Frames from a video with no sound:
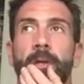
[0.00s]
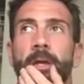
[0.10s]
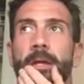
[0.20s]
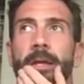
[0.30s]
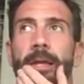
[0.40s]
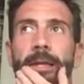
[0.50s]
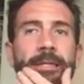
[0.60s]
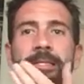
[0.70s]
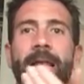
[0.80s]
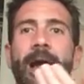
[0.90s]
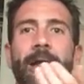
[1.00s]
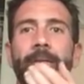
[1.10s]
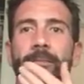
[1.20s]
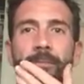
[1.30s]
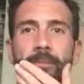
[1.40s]
And it's not.
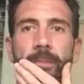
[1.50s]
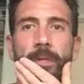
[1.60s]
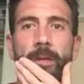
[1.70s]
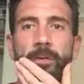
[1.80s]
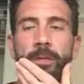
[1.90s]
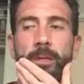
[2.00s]
You know,